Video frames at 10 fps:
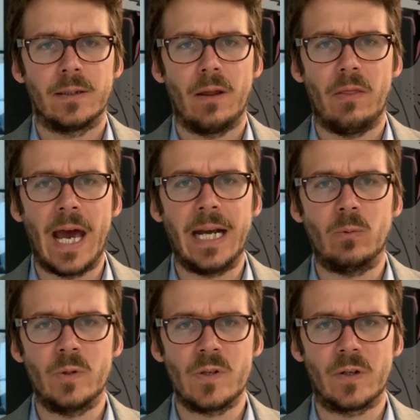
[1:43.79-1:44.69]
that it
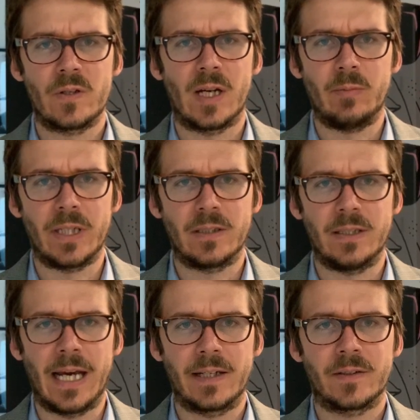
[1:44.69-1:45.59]
was not subject to
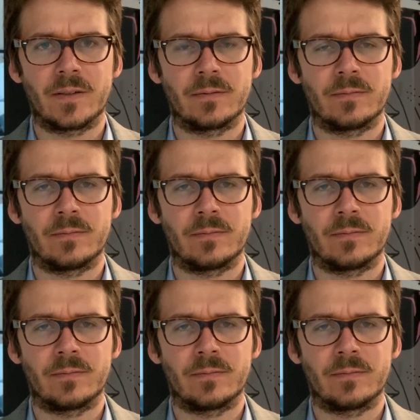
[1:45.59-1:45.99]
tax.